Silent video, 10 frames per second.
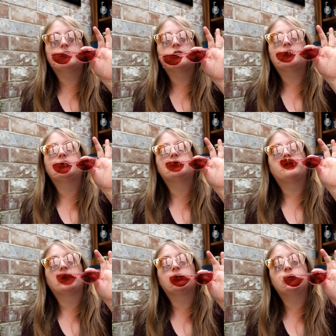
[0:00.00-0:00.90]
because
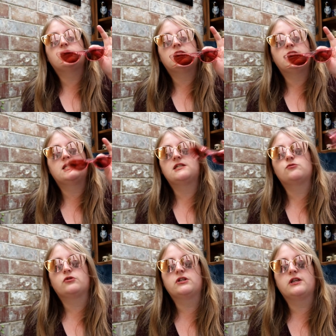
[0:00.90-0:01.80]
if I lose these, these
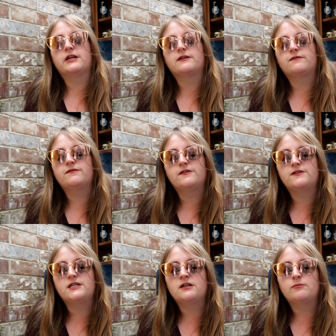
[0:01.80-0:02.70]
were only like
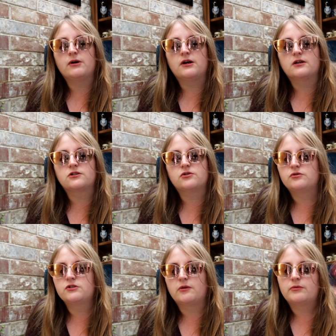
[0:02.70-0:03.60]
15 bucks
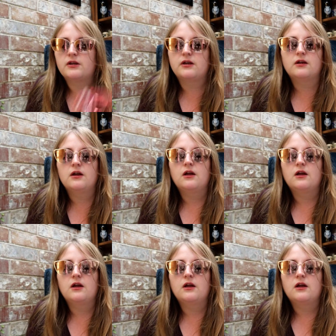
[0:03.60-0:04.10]
or something,